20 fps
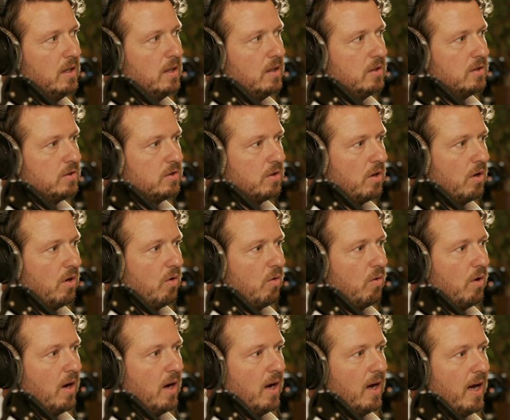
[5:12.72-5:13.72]
so
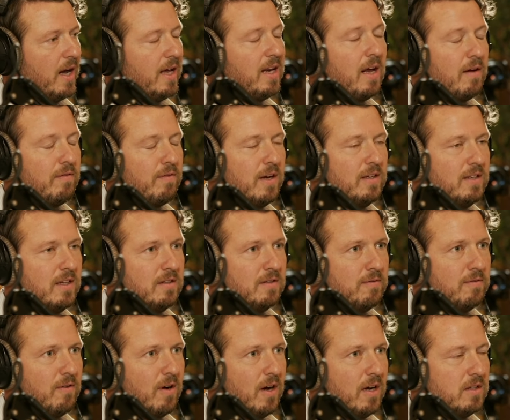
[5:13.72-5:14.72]
uh, and I've
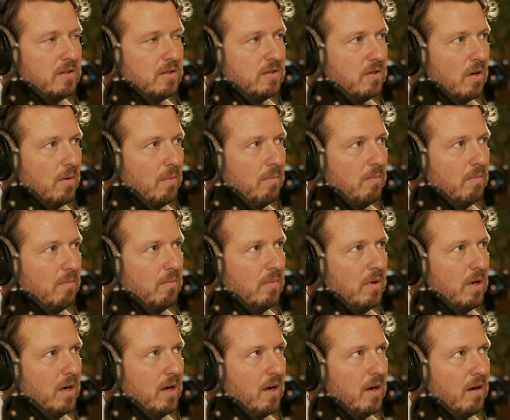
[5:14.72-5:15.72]
identified some
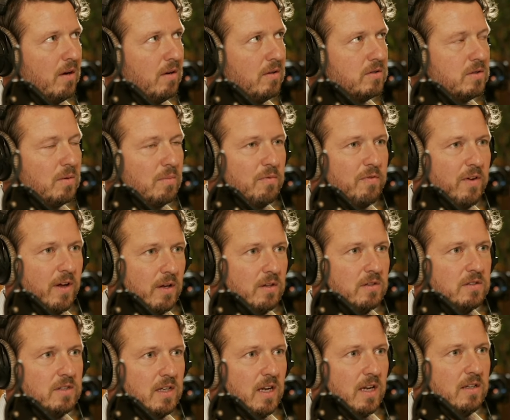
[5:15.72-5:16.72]
uh, some failures
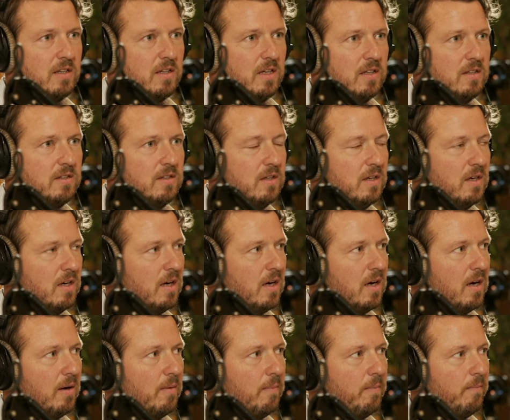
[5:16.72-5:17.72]
that I did
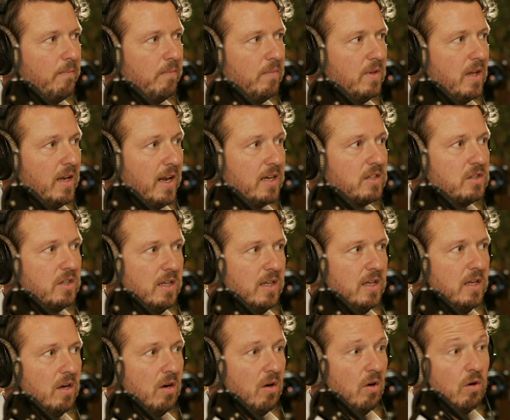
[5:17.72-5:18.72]
um, that
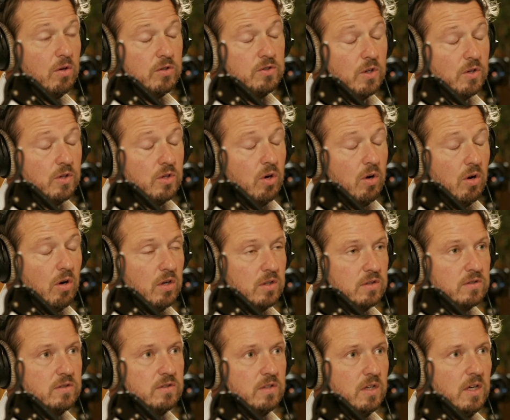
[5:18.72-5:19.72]
actually also
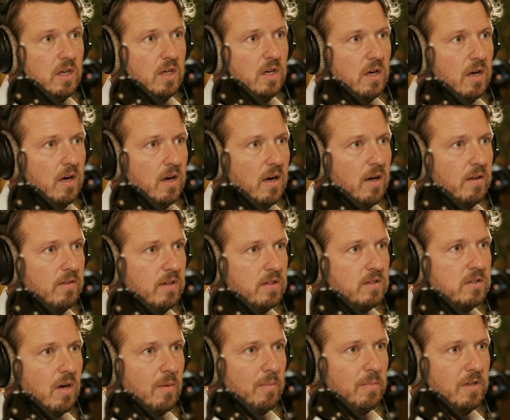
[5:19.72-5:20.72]
caused uh, this
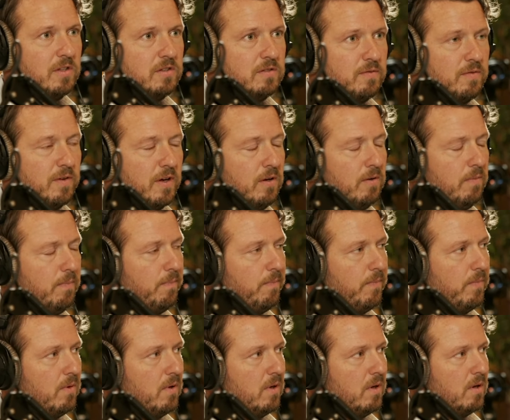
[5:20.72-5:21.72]
company to fail.
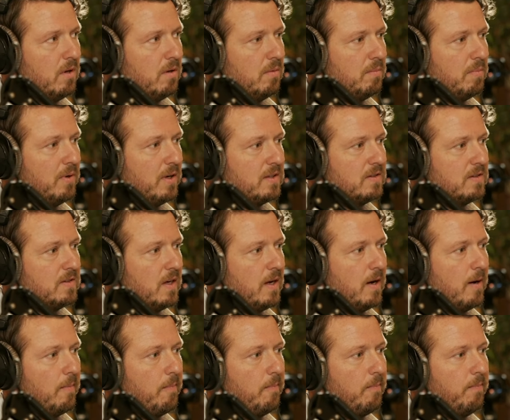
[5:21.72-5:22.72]
But
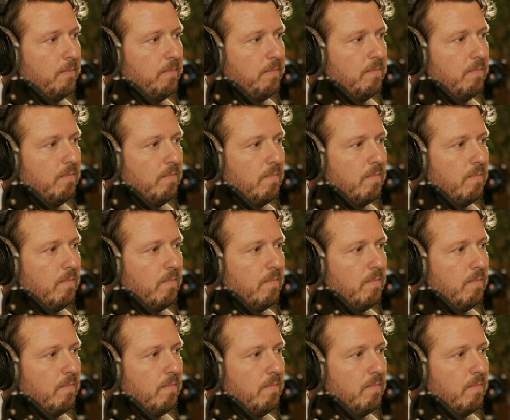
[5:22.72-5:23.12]
um,